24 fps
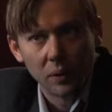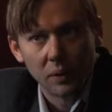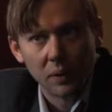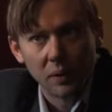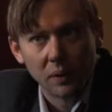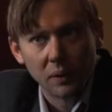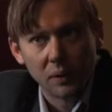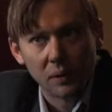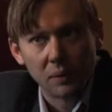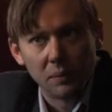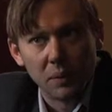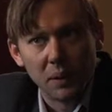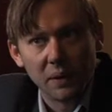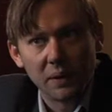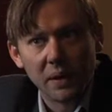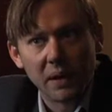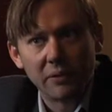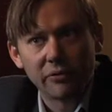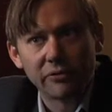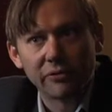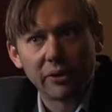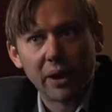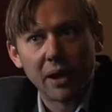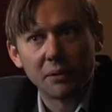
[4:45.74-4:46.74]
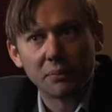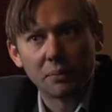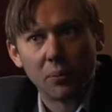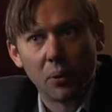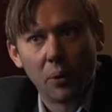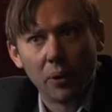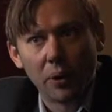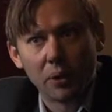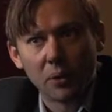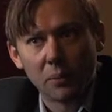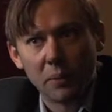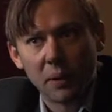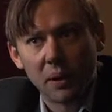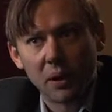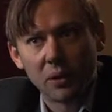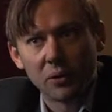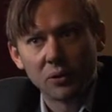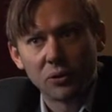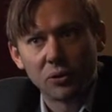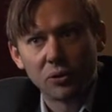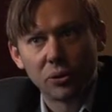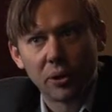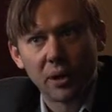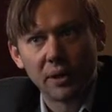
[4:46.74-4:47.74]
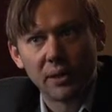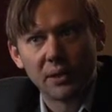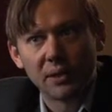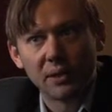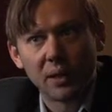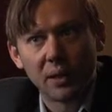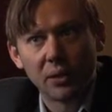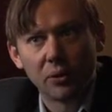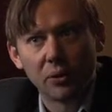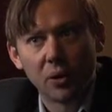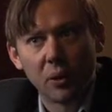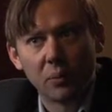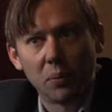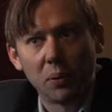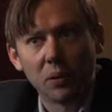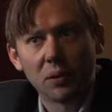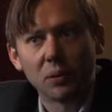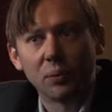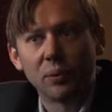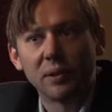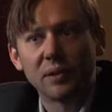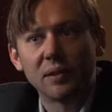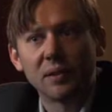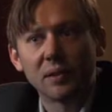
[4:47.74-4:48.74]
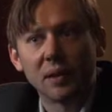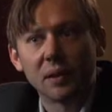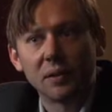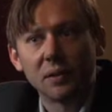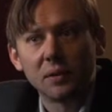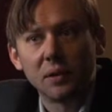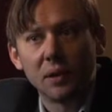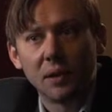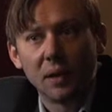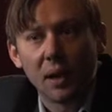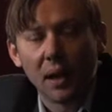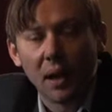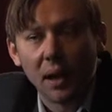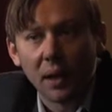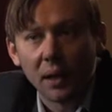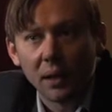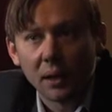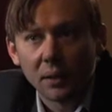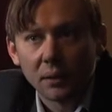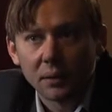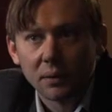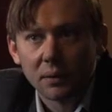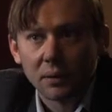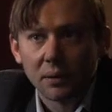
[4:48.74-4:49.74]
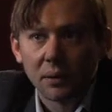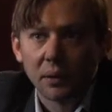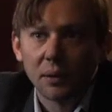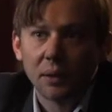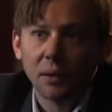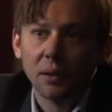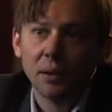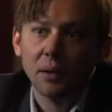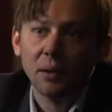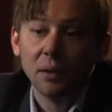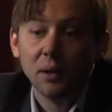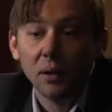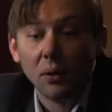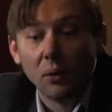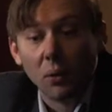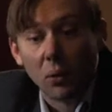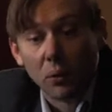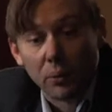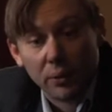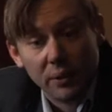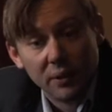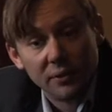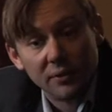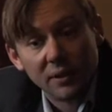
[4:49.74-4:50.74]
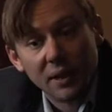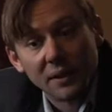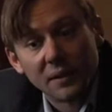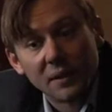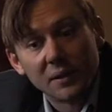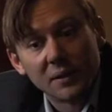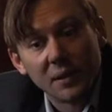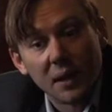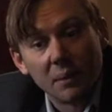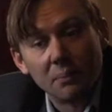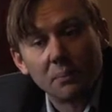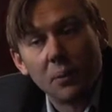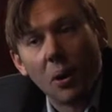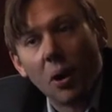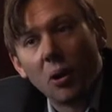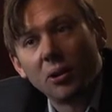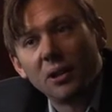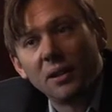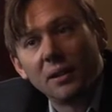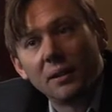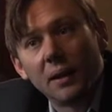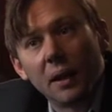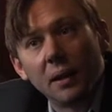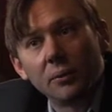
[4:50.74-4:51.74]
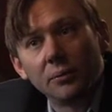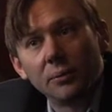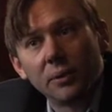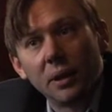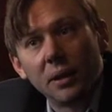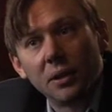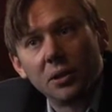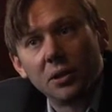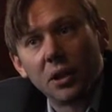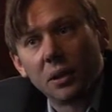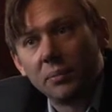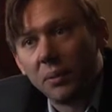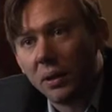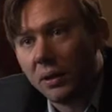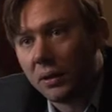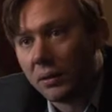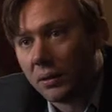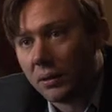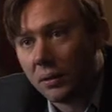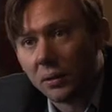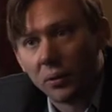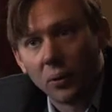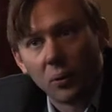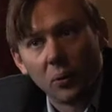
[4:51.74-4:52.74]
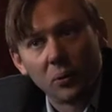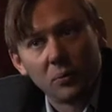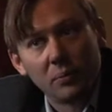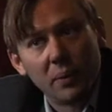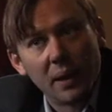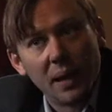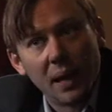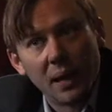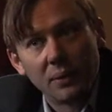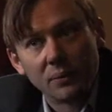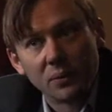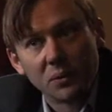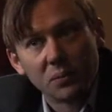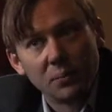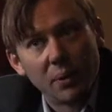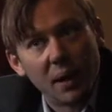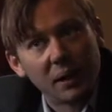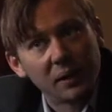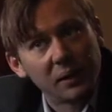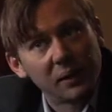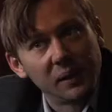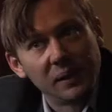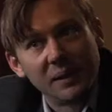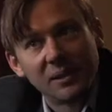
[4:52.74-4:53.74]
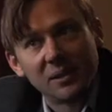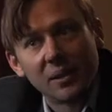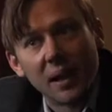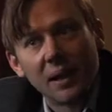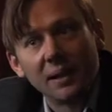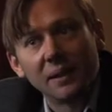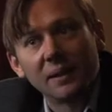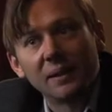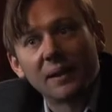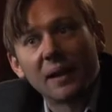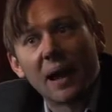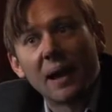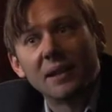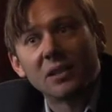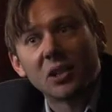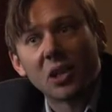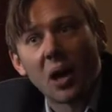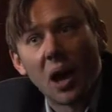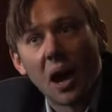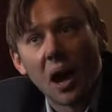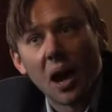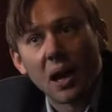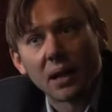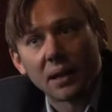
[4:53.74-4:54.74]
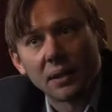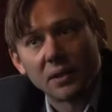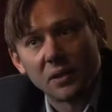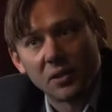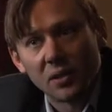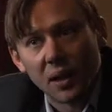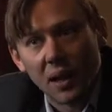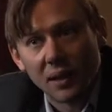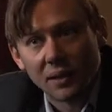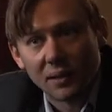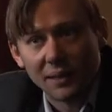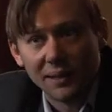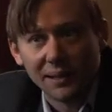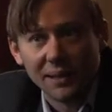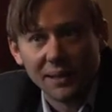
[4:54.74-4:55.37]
you really think you can beat that frat boy your parents are trying to set her up with 60K? We were even at the same party tonight, Rich. I mean, her old man was practically sliding the guy's cock inside